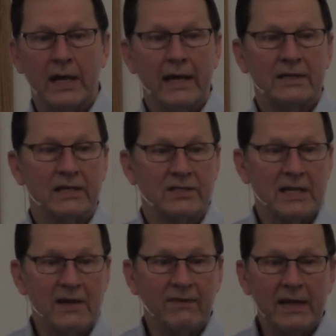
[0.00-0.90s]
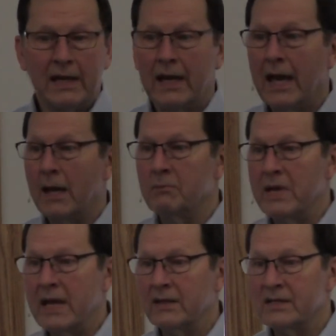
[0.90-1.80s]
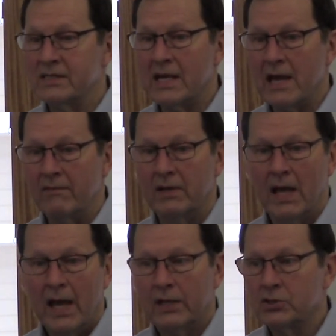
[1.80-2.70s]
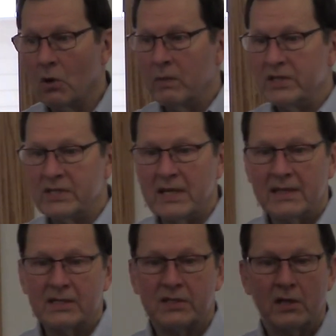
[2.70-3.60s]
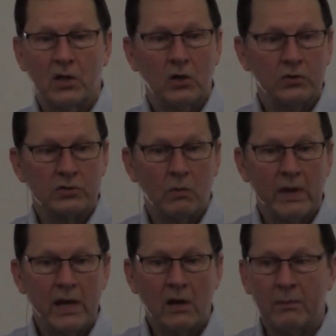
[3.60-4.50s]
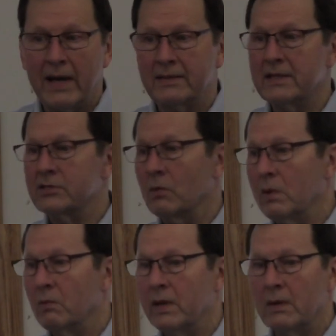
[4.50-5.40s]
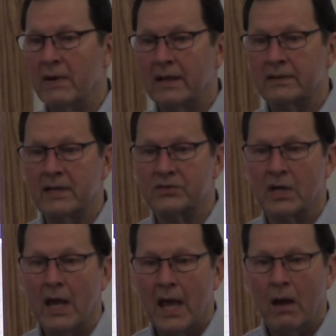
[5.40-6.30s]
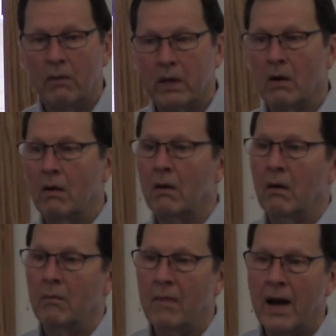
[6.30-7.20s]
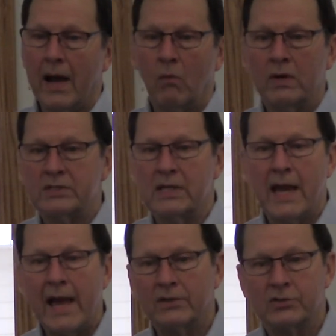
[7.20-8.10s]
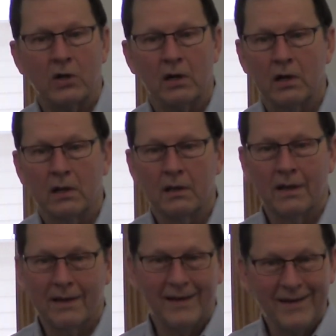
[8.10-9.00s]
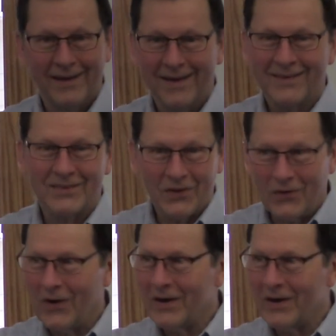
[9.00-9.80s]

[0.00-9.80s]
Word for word: deceiving and being deceived. And so we see this in the news, and we hear about this, and we read about this, and we go, oh my, what's the answer? the Lord